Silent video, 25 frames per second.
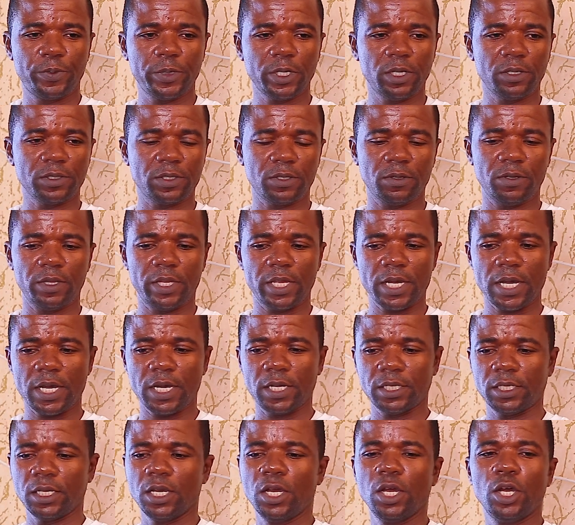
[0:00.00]
bell so
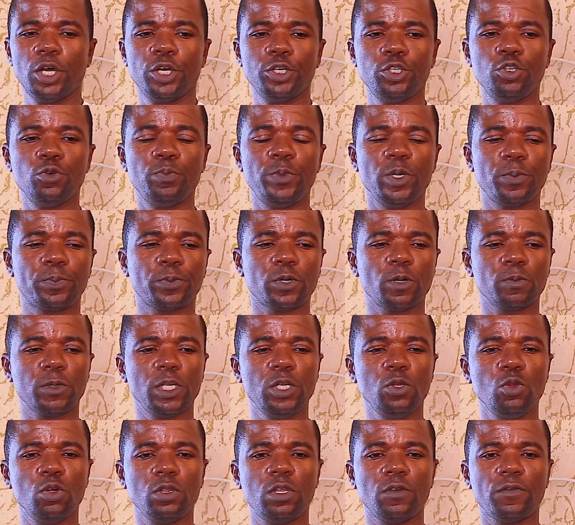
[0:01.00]
that you'll be
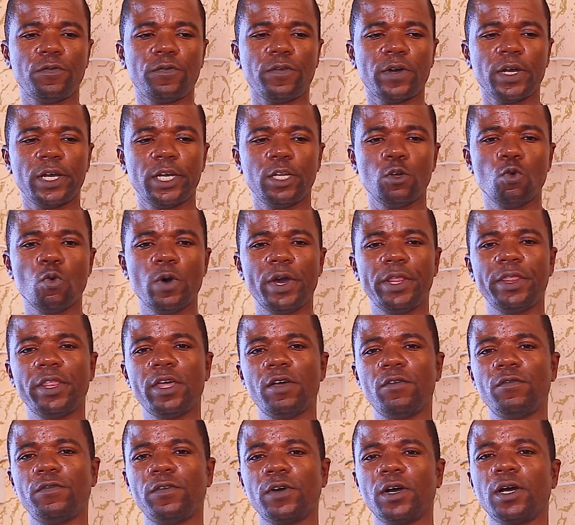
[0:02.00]
promptly notified
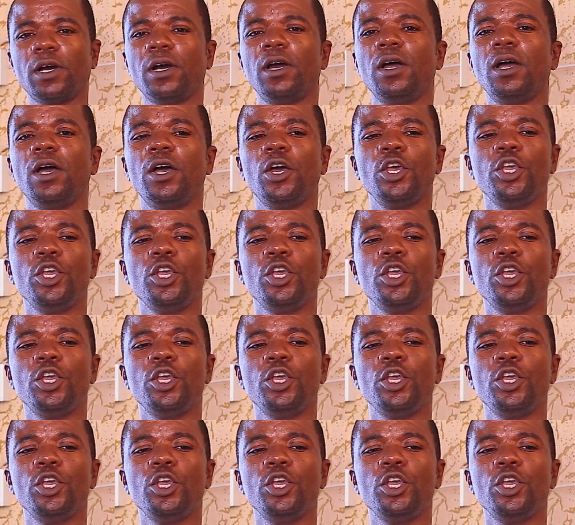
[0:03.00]
whenever